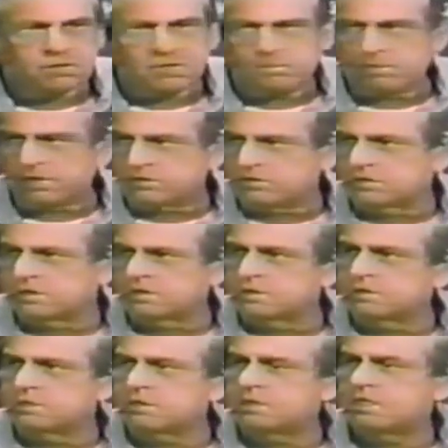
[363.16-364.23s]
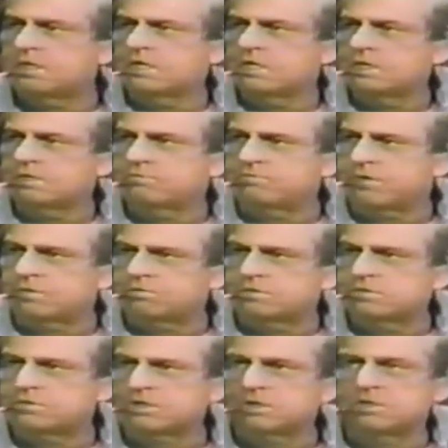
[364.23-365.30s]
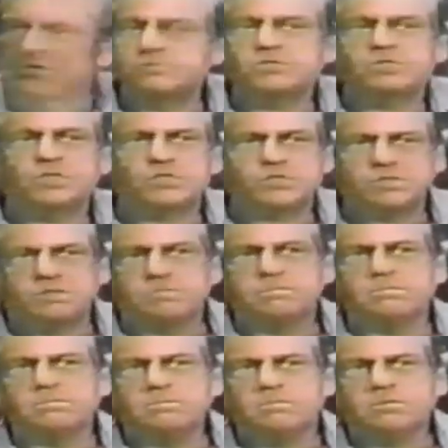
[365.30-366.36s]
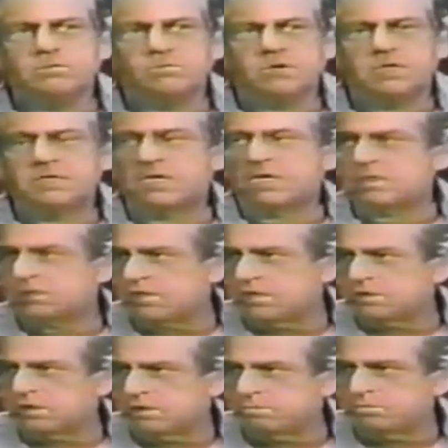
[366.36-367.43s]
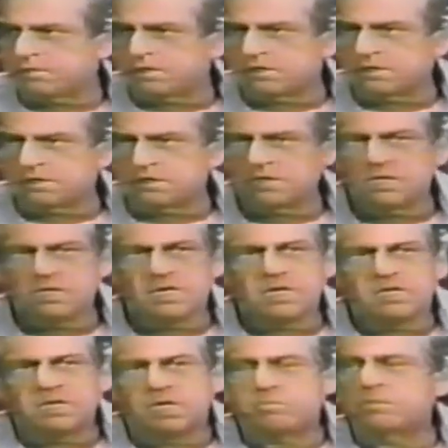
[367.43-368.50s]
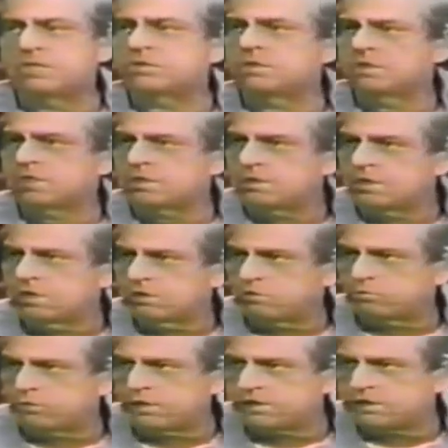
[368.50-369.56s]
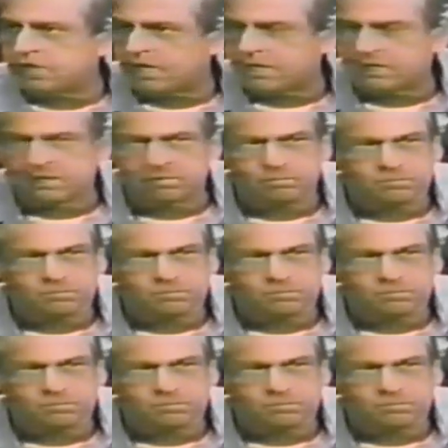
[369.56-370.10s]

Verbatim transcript: mentioned the Federal Reserve System in that 10-year period. They mentioned it three times.